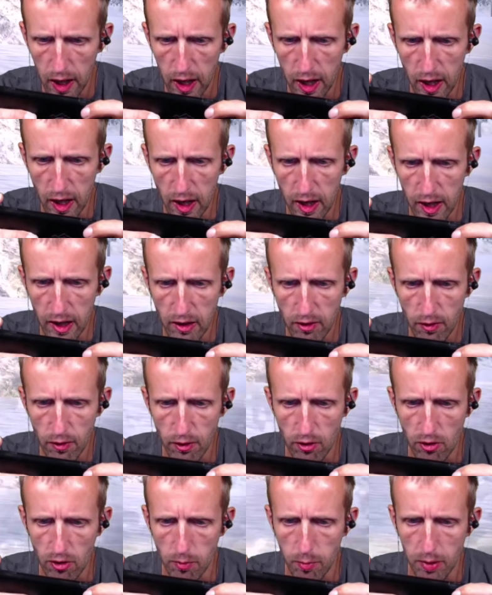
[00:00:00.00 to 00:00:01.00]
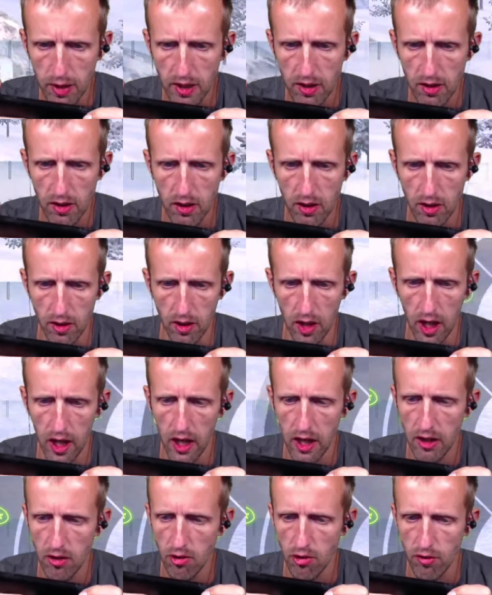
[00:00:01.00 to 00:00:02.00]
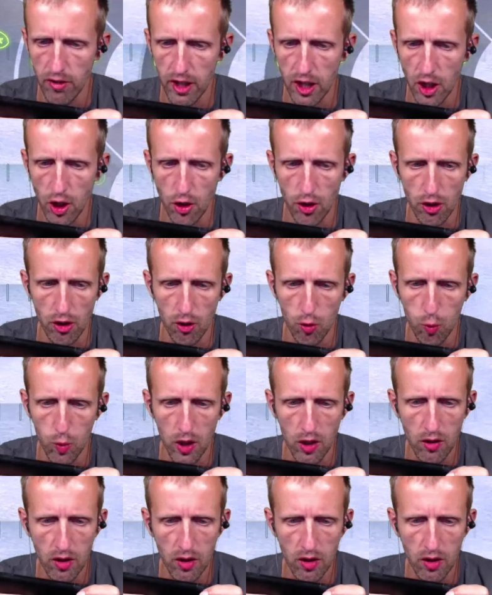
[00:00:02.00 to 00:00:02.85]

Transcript: Yes, this is better. Nice. Tracking shot as well.